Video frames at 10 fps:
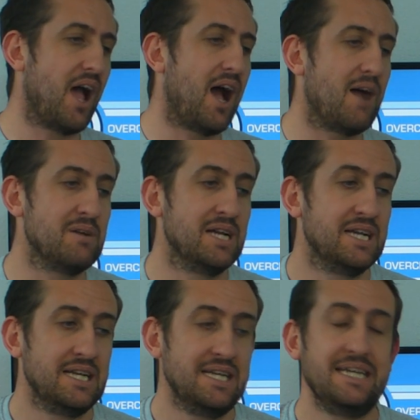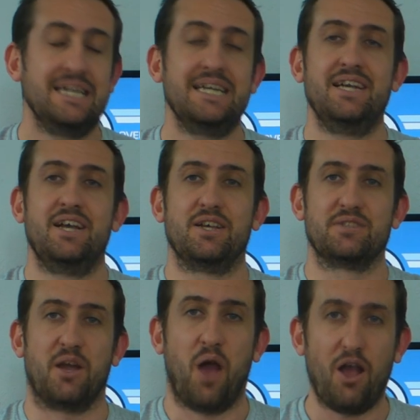Um,
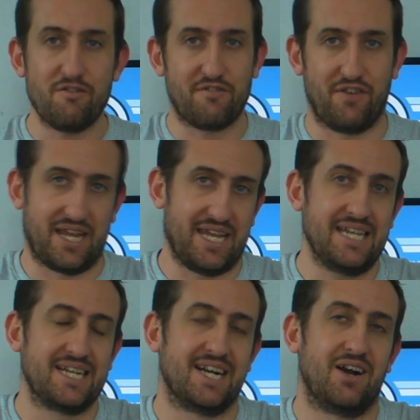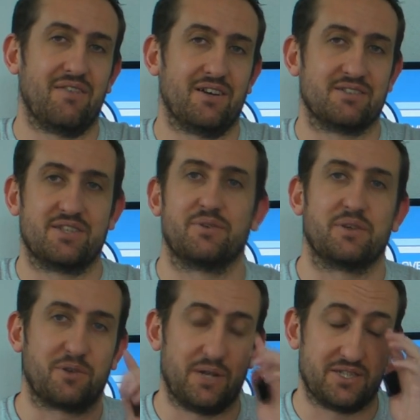so hopefully I've answered all
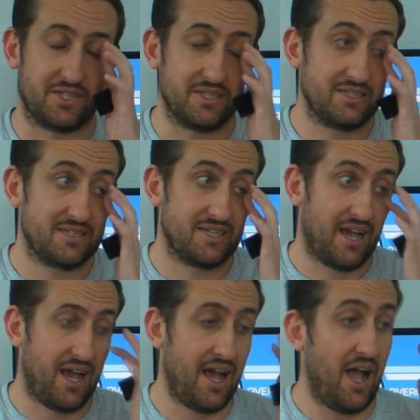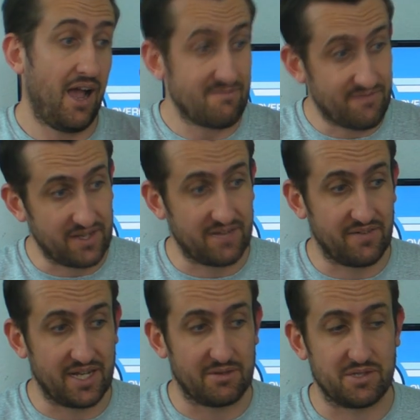your questions. Uh, hopefully the
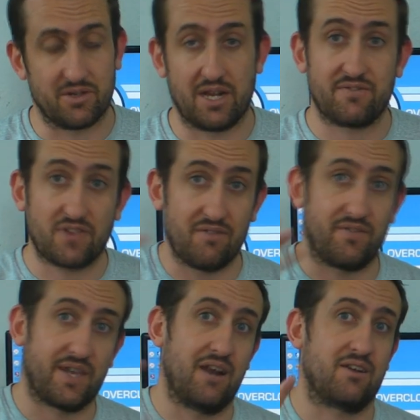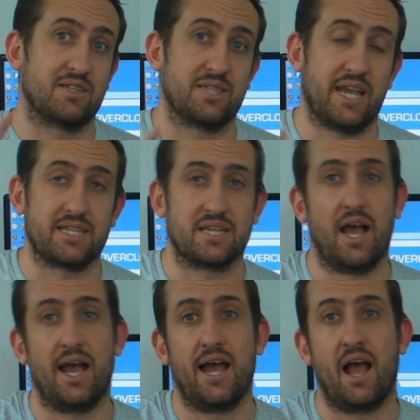video is long enough. Don't forget, like I said,
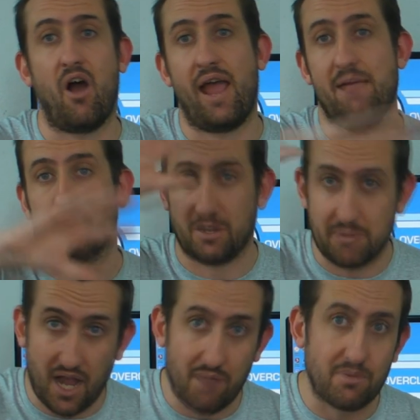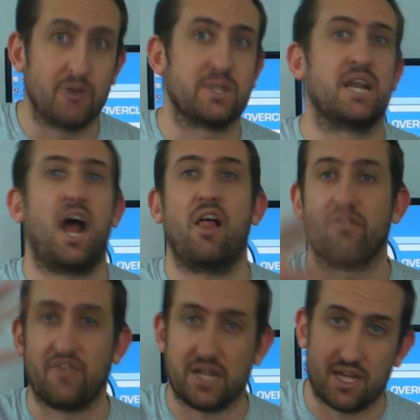uh, I am going to be uploading other
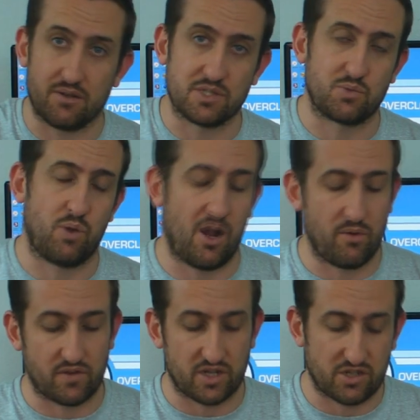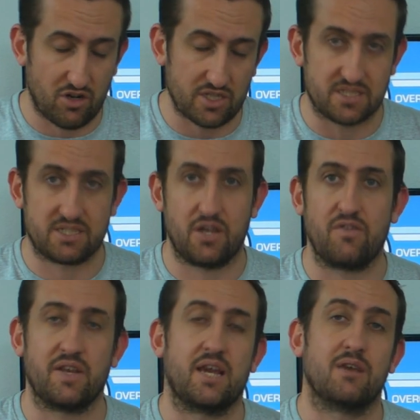videos as well. We've got the Crysis 2
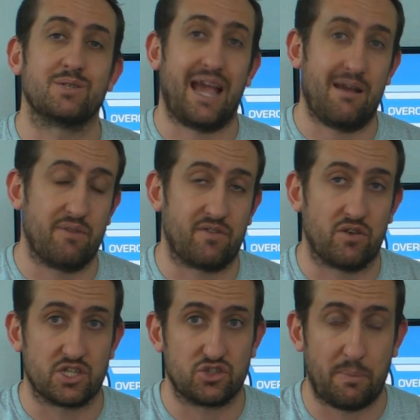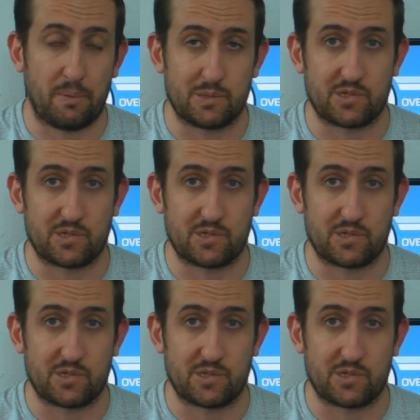videos and we've got the triple